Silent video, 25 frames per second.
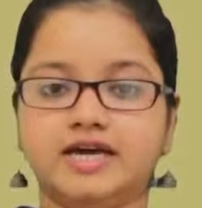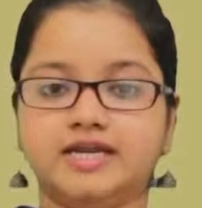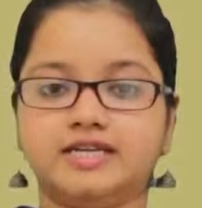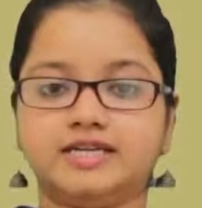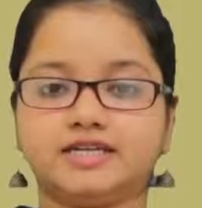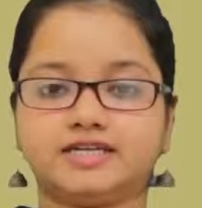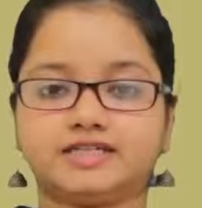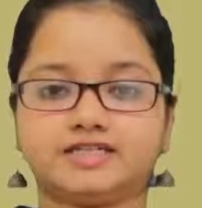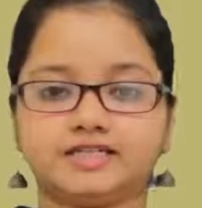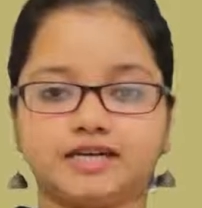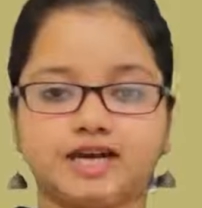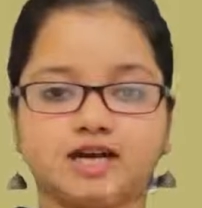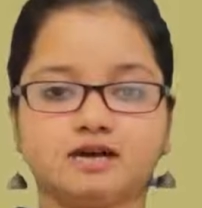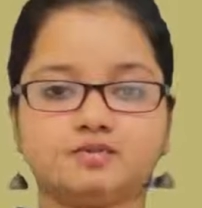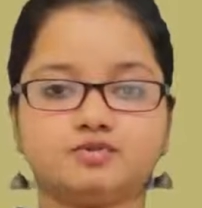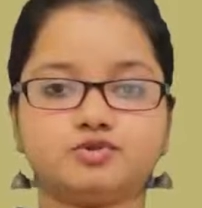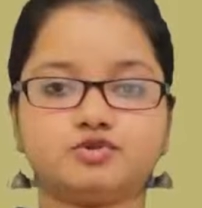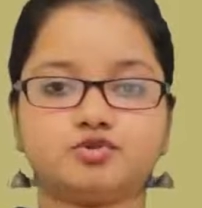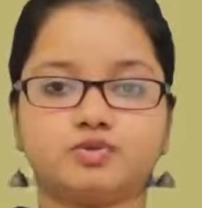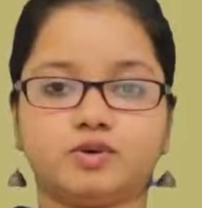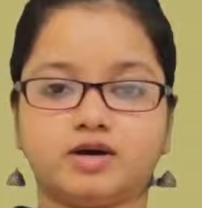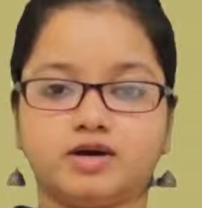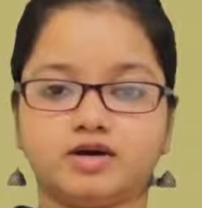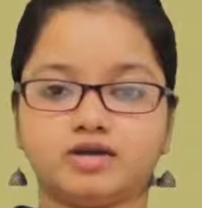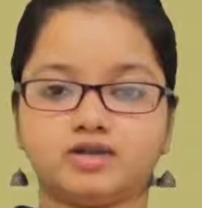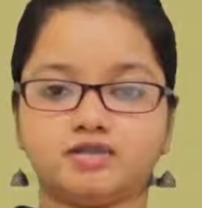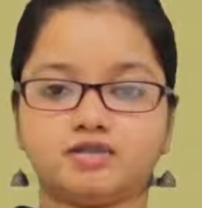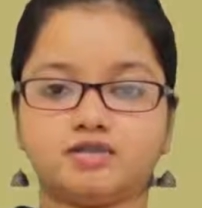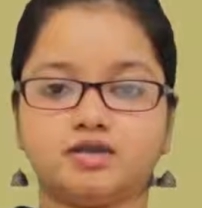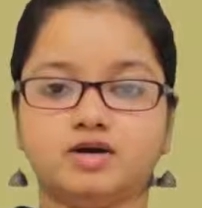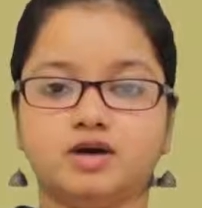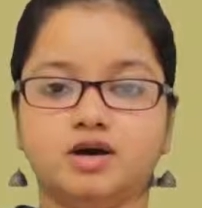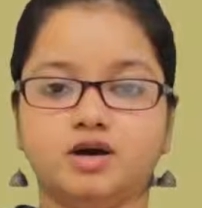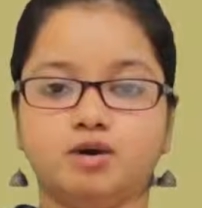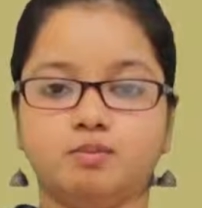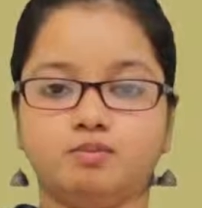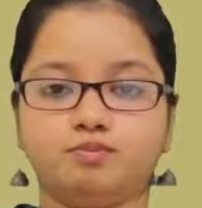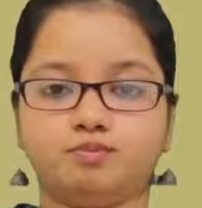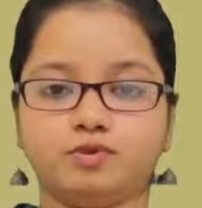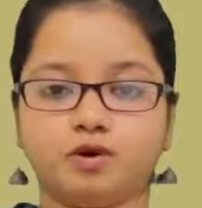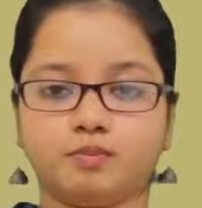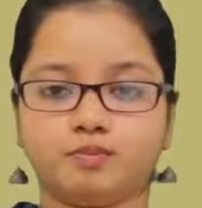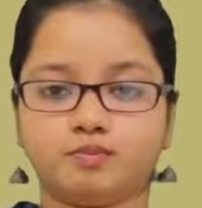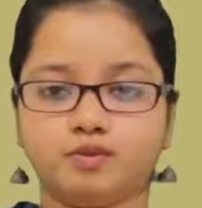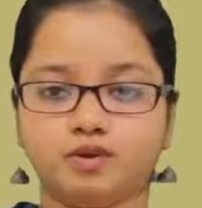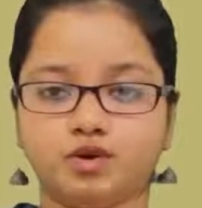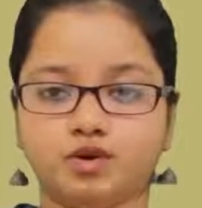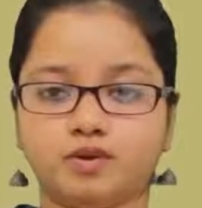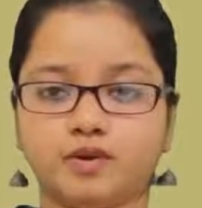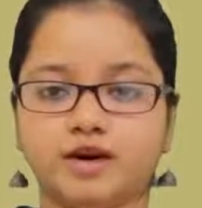The terms was
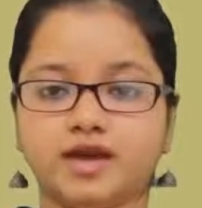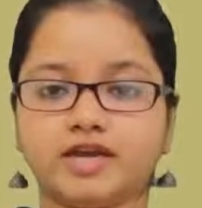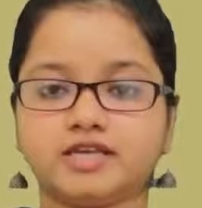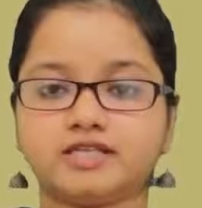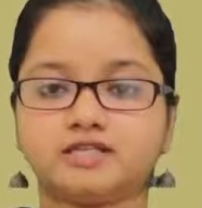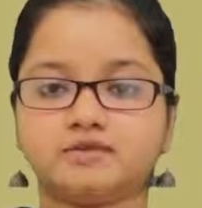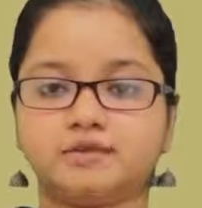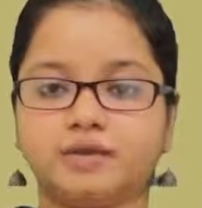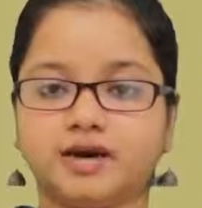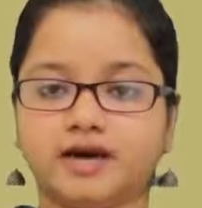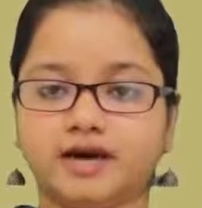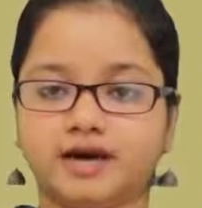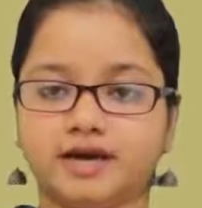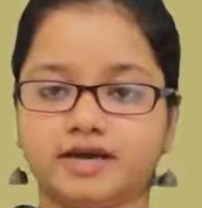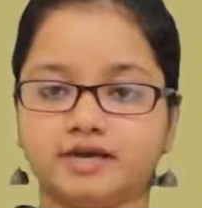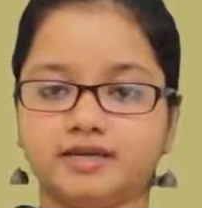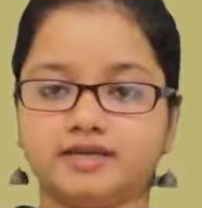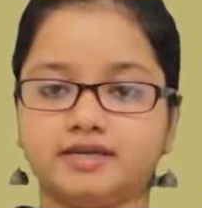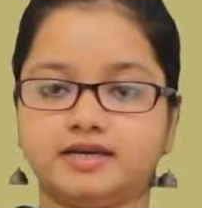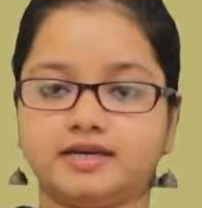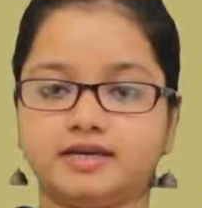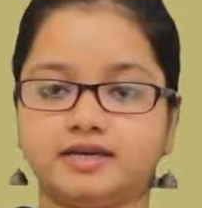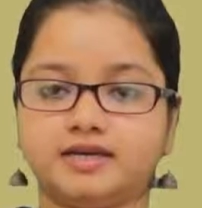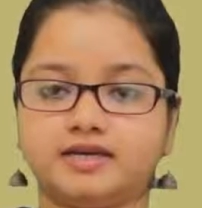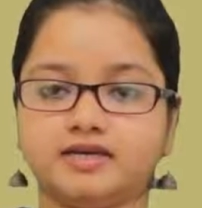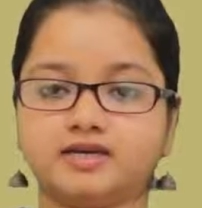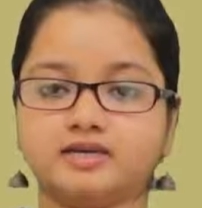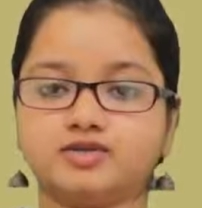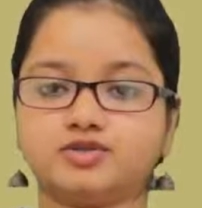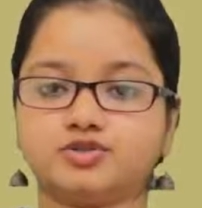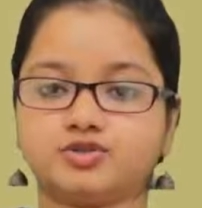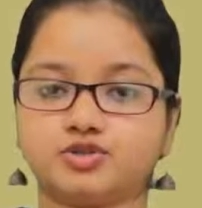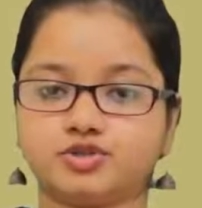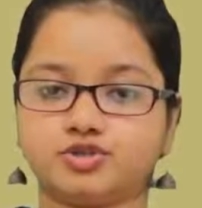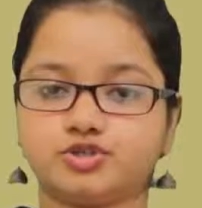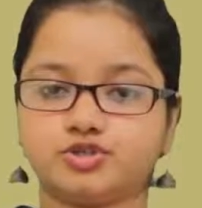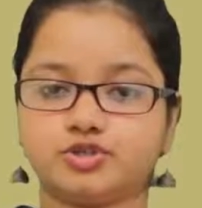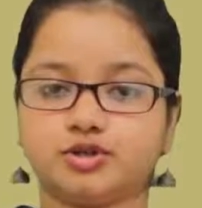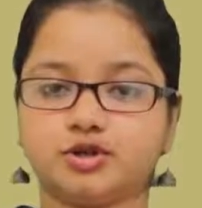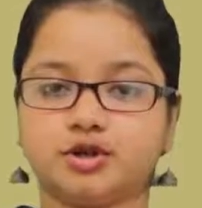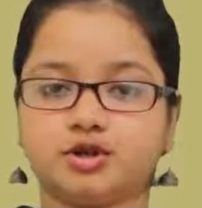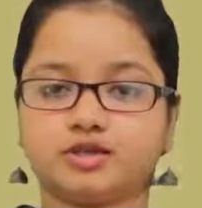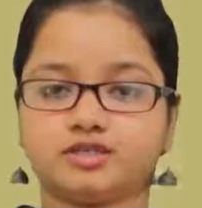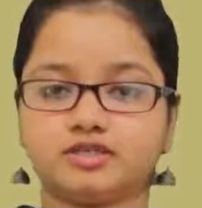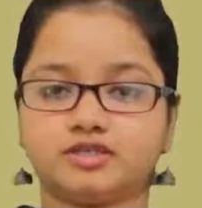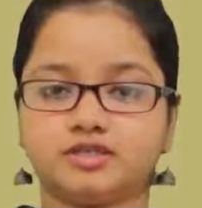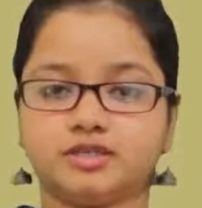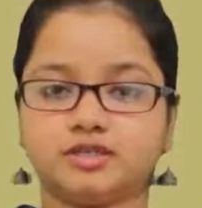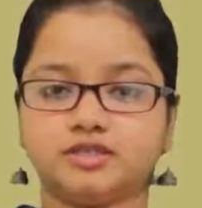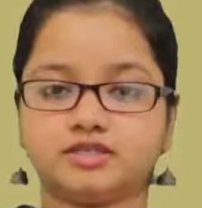popularized by the
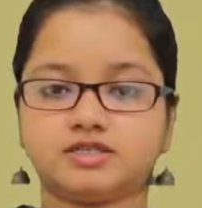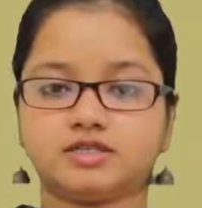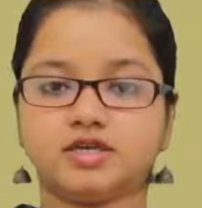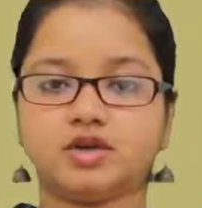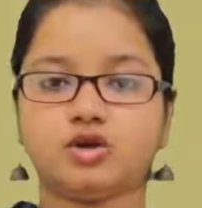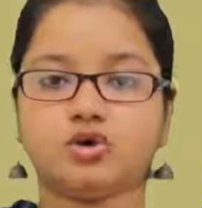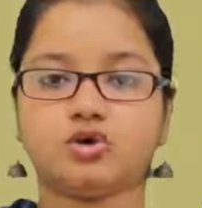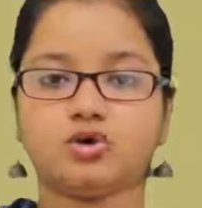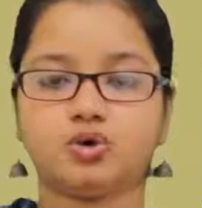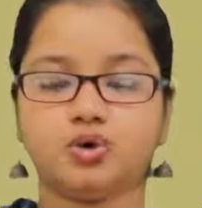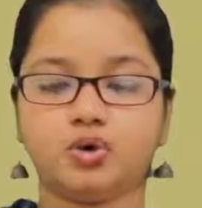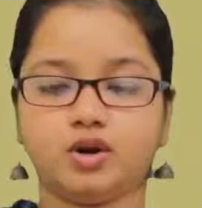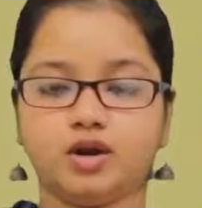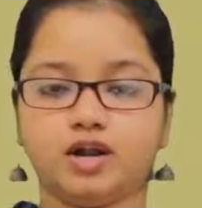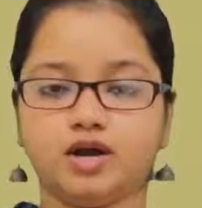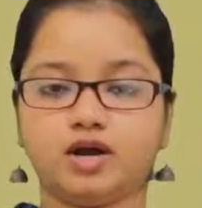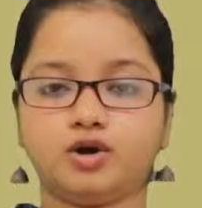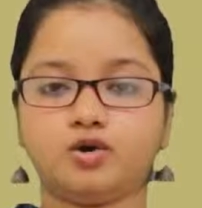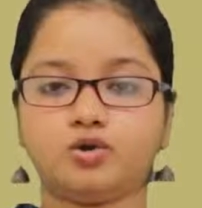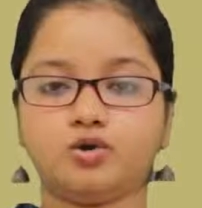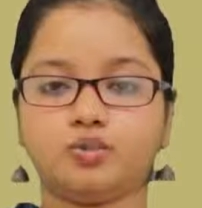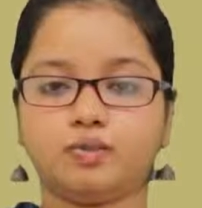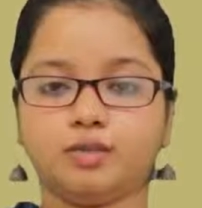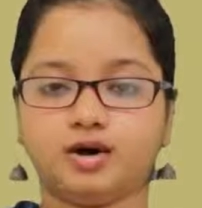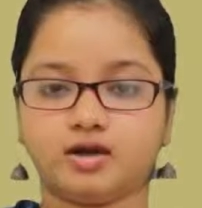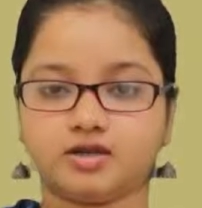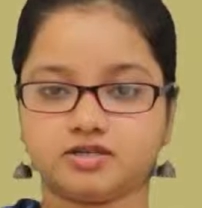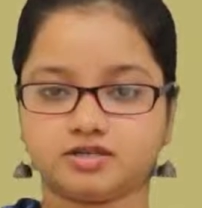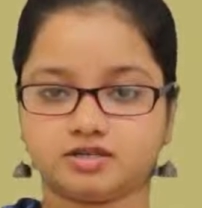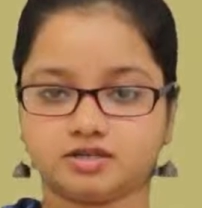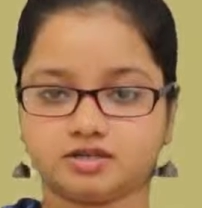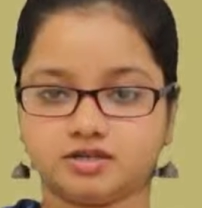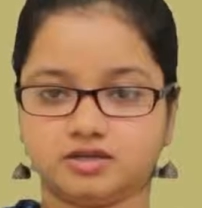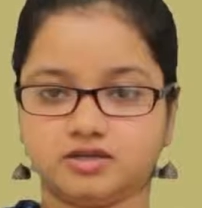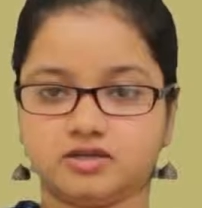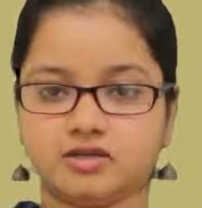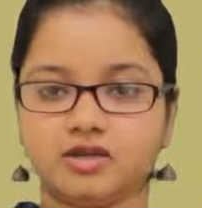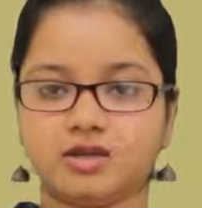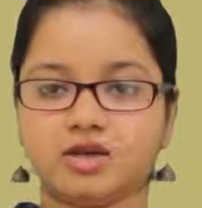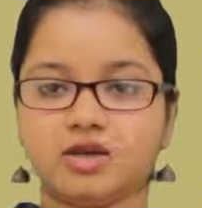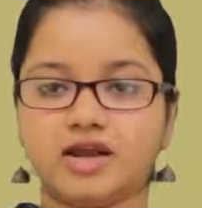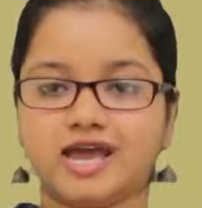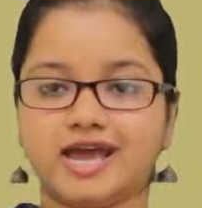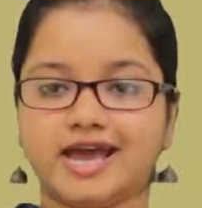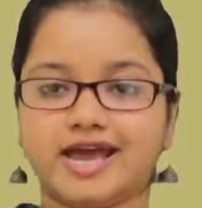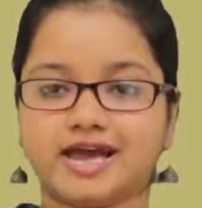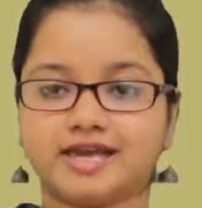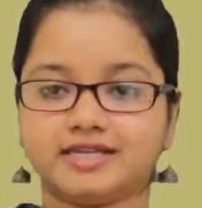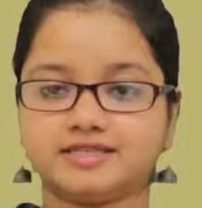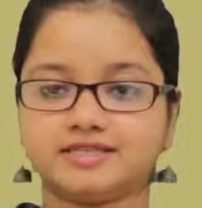sociologist Roland Robertson
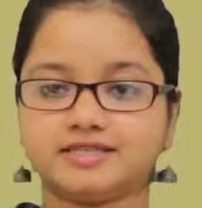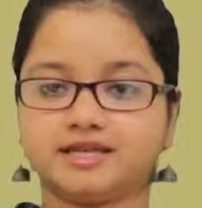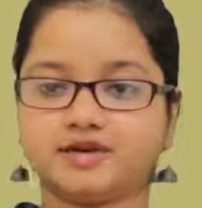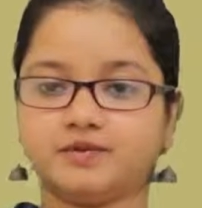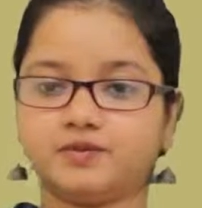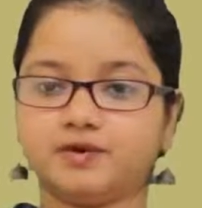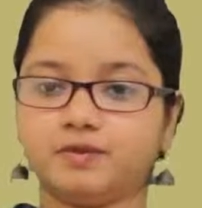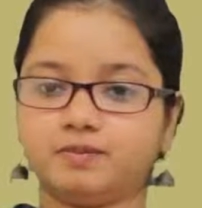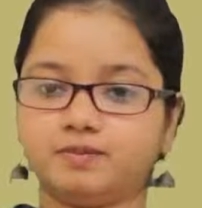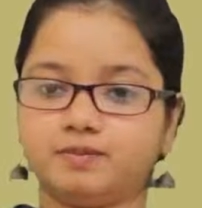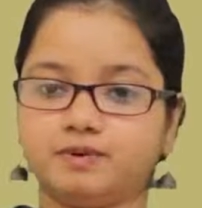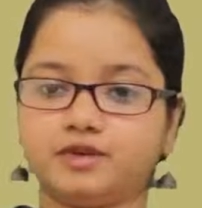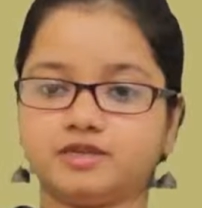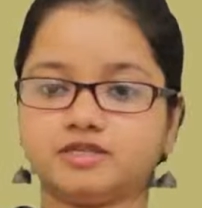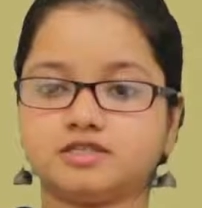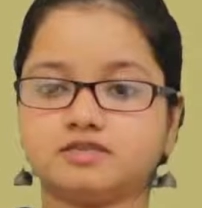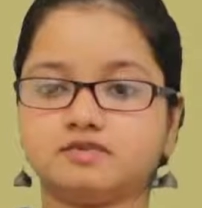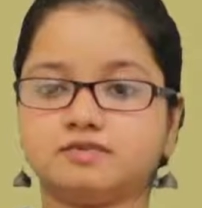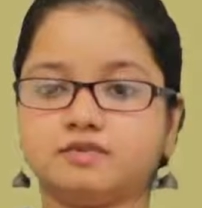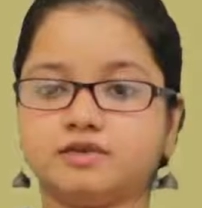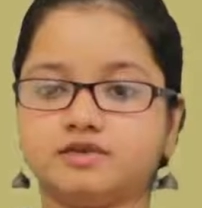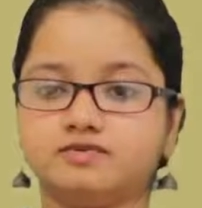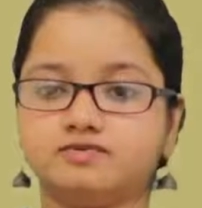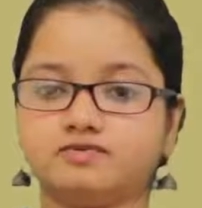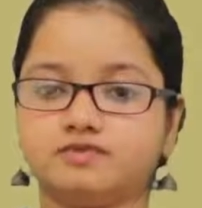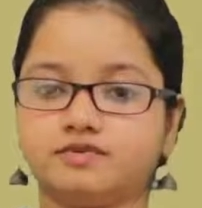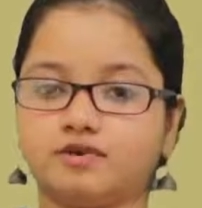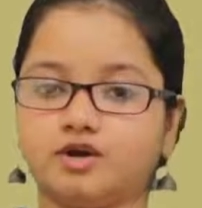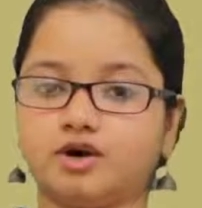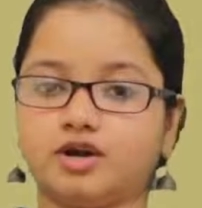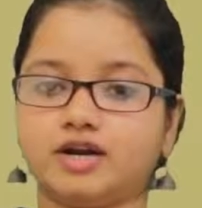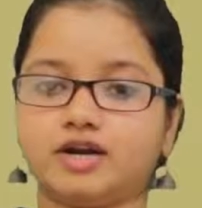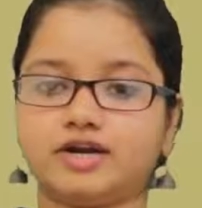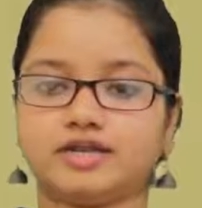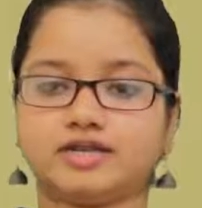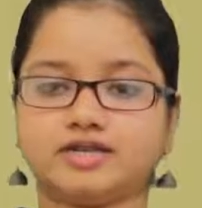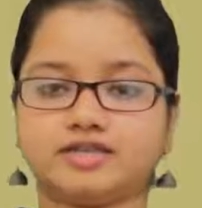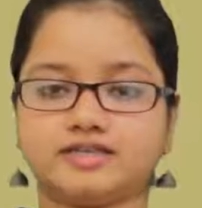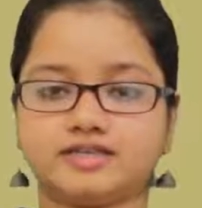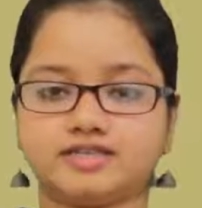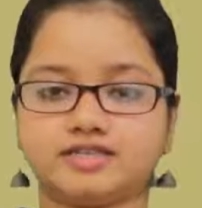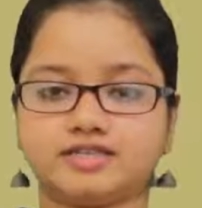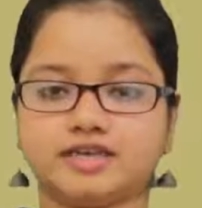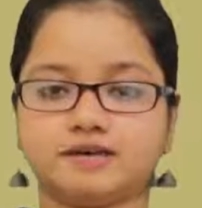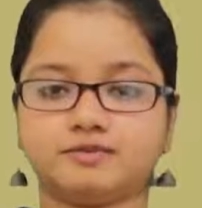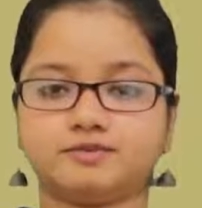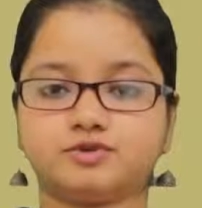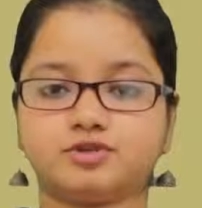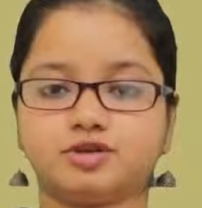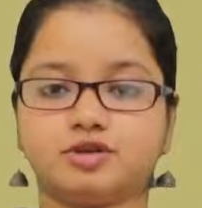as a replacement for the
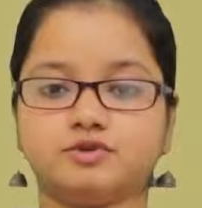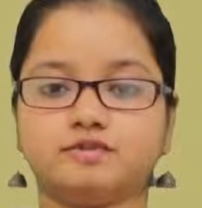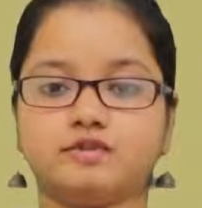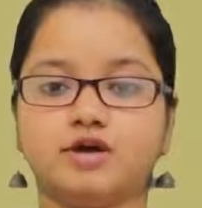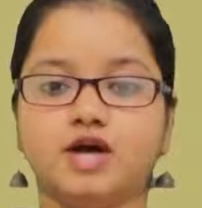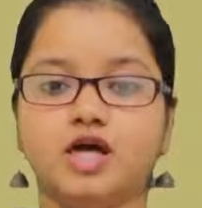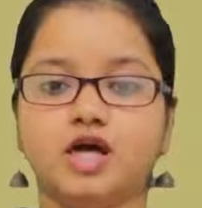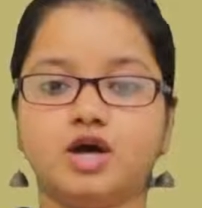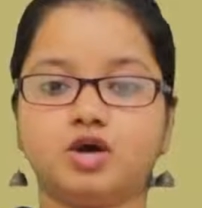concept of